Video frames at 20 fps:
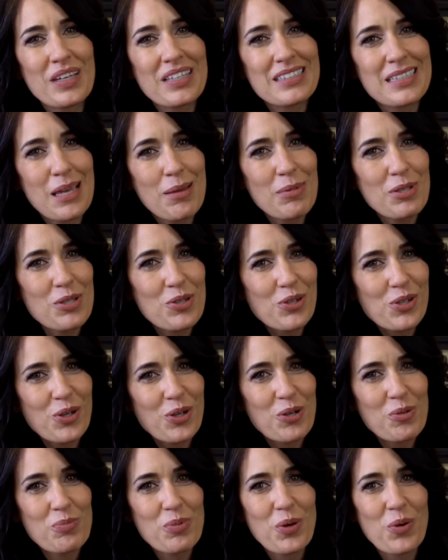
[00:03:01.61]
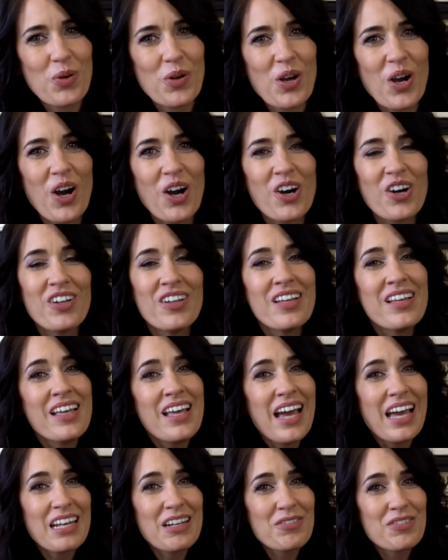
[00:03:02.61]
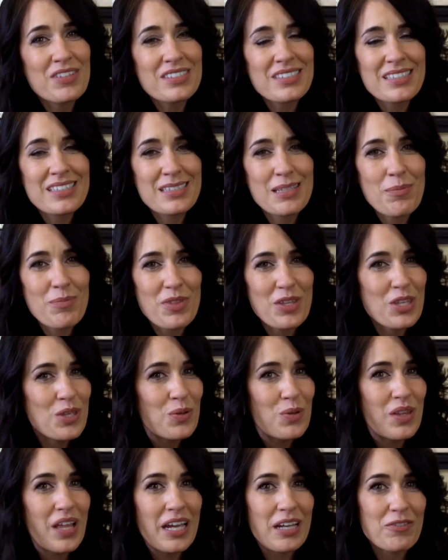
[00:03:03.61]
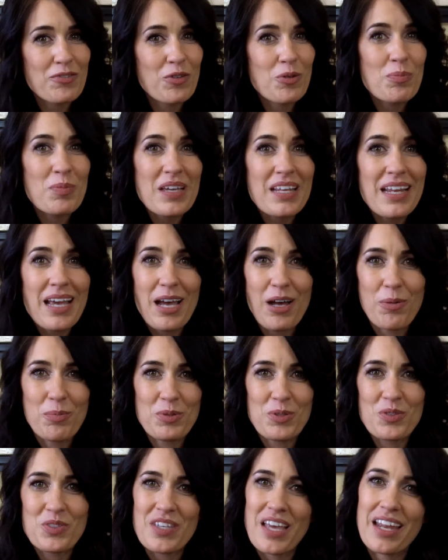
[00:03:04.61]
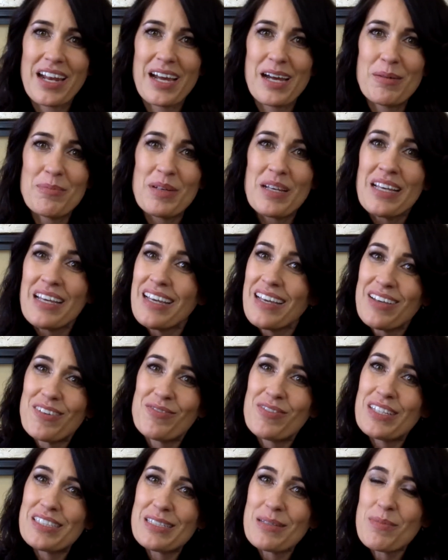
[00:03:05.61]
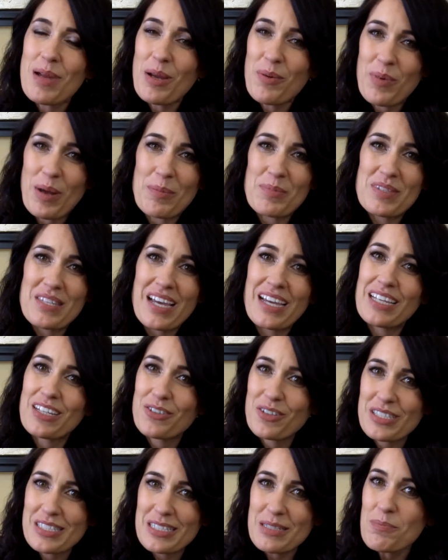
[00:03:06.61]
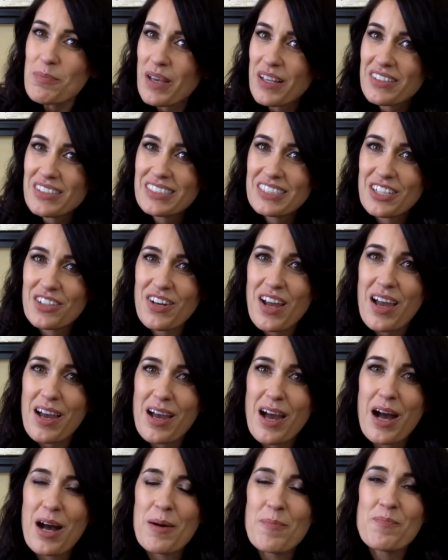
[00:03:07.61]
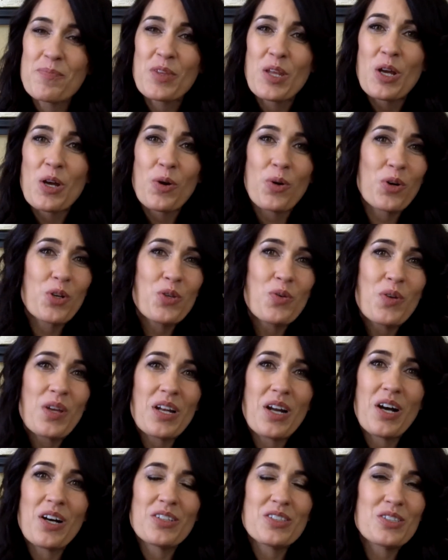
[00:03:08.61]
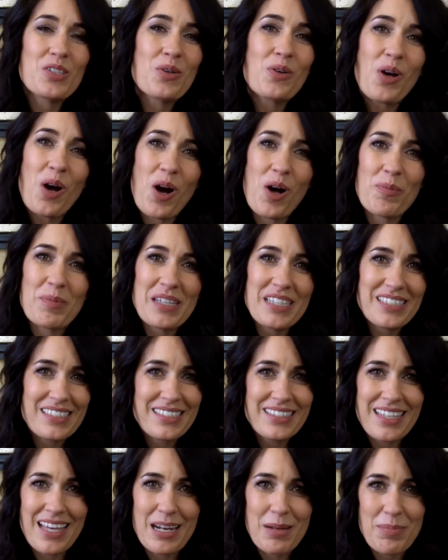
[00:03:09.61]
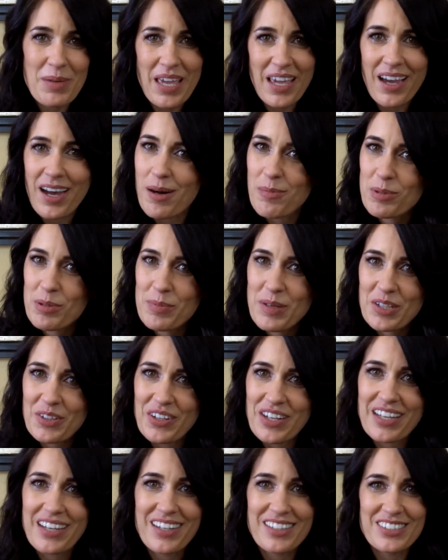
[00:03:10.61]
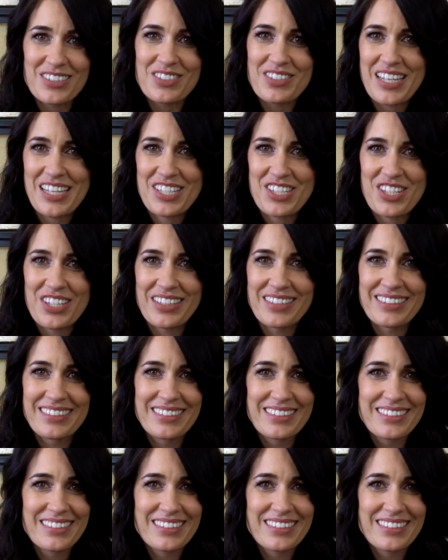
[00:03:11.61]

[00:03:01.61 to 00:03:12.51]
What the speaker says: examine your current protocol, and if this is something you'd like for me to help you set up, visit my website, kristinpelletier.com, or you can also call me to set up a complimentary consultation.